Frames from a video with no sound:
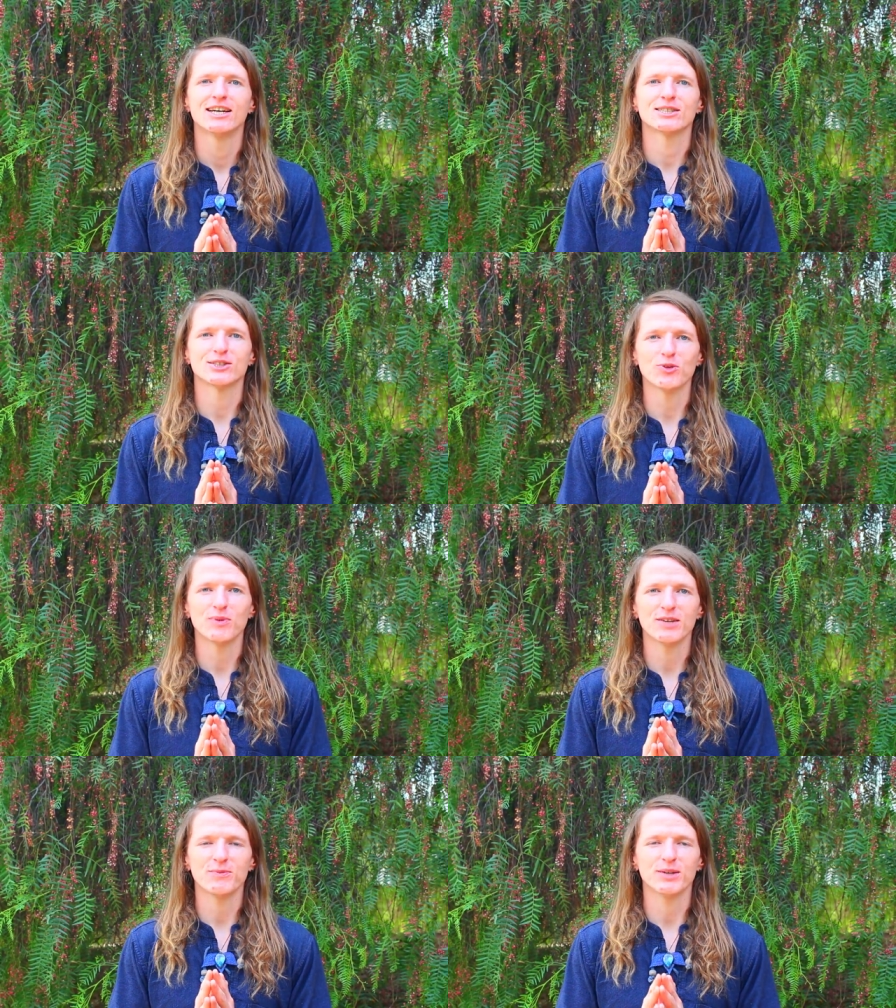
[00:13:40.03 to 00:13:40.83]
So
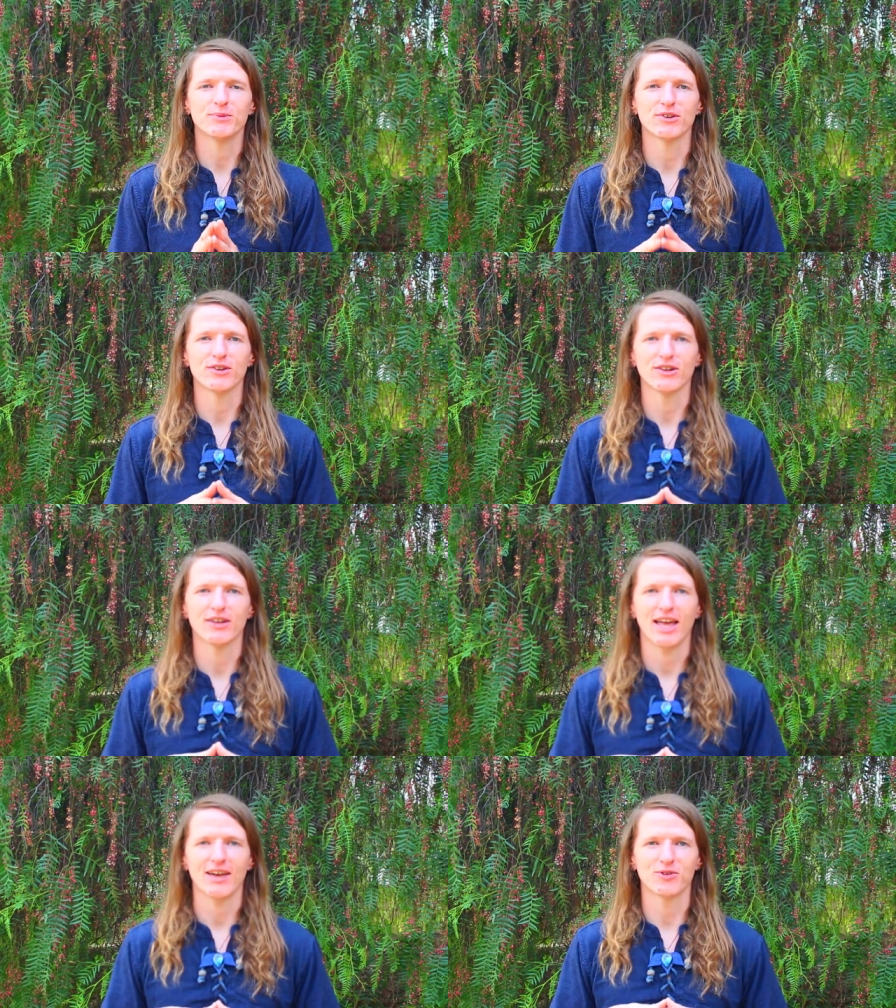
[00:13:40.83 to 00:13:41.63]
many people
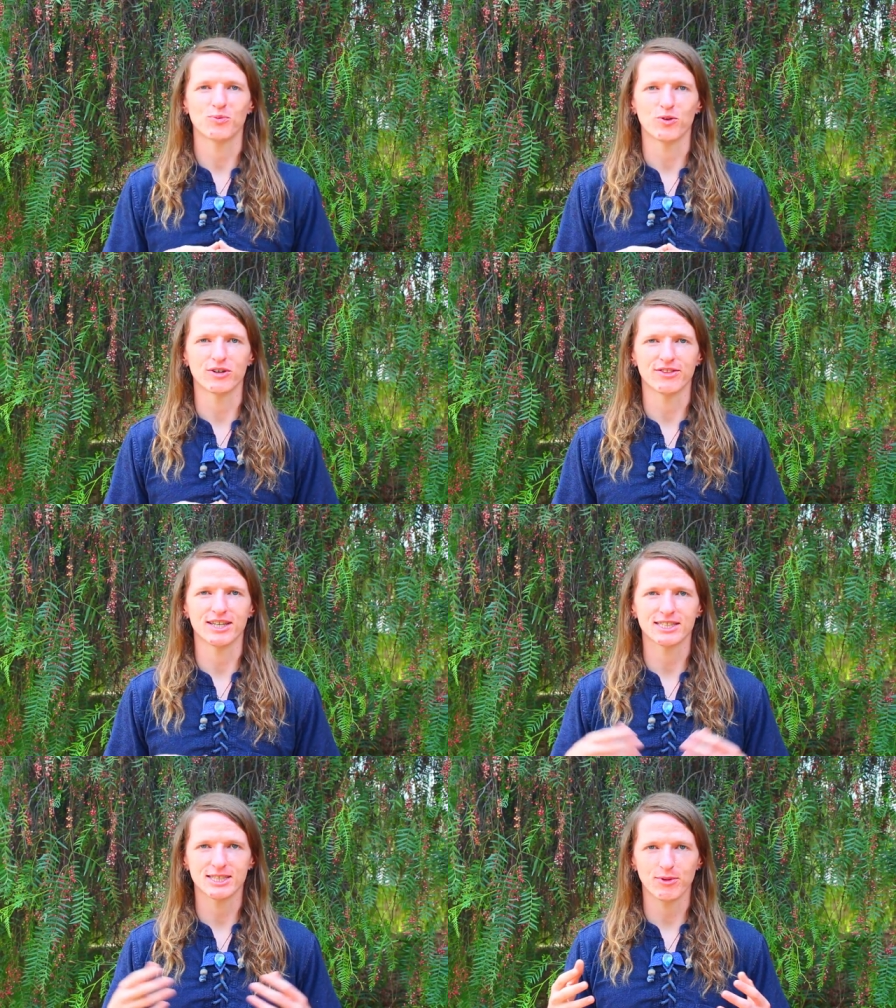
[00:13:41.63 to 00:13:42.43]
have reported
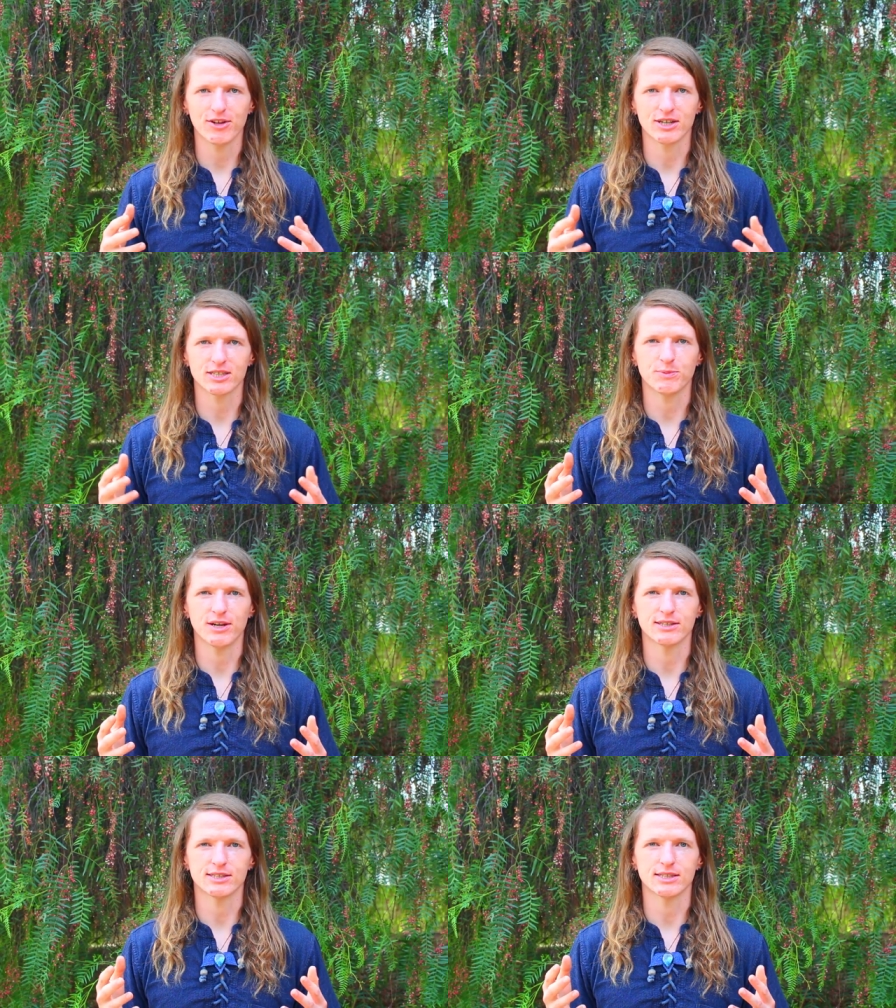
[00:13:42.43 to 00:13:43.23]
these similar
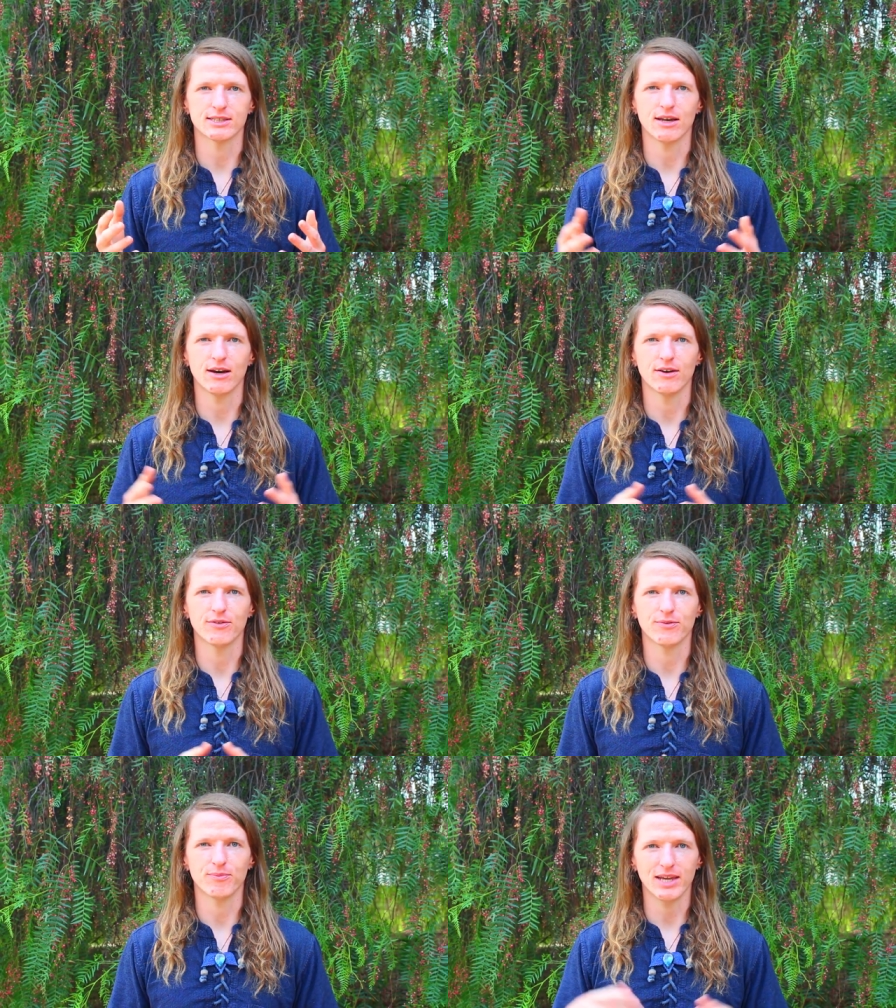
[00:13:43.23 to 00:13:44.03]
experiences
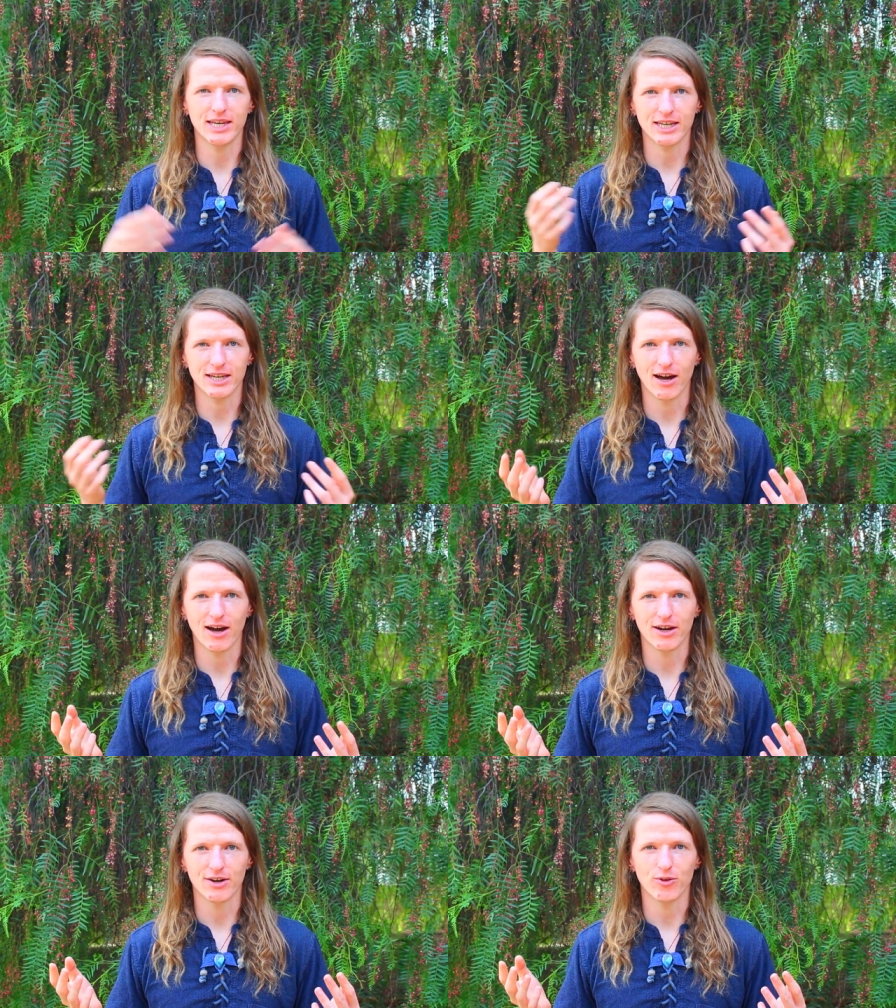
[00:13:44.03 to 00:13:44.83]
of meeting
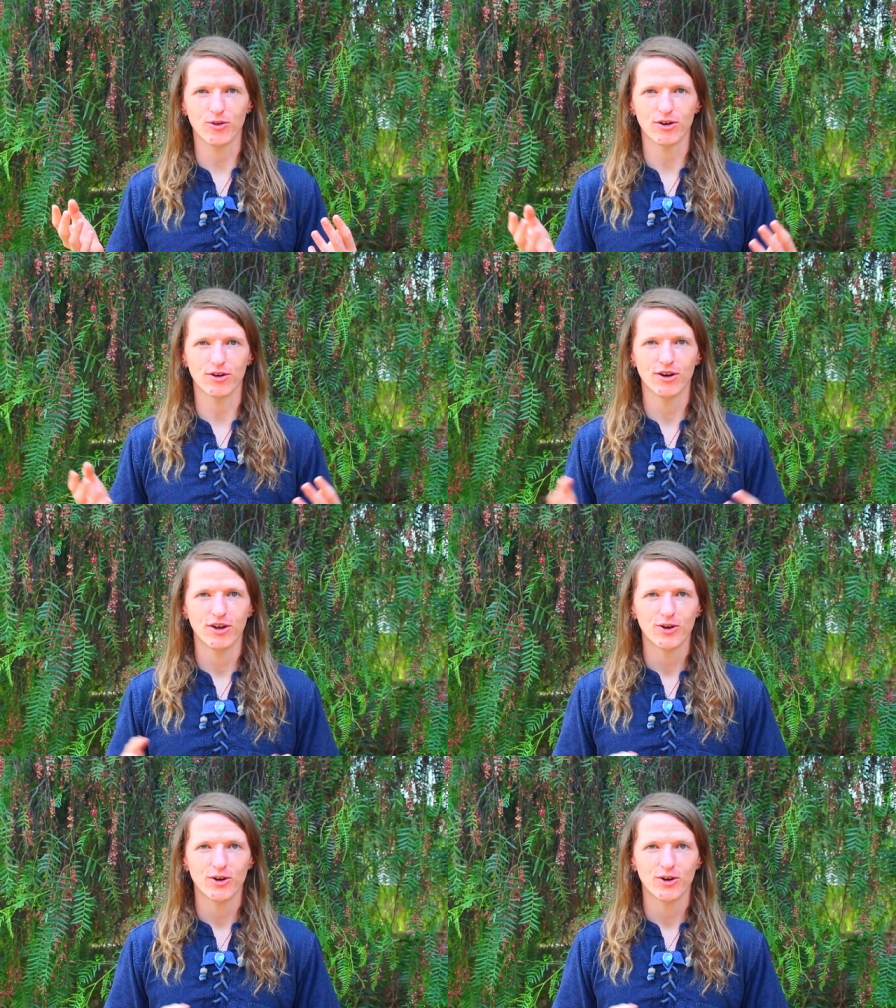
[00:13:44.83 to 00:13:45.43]
God or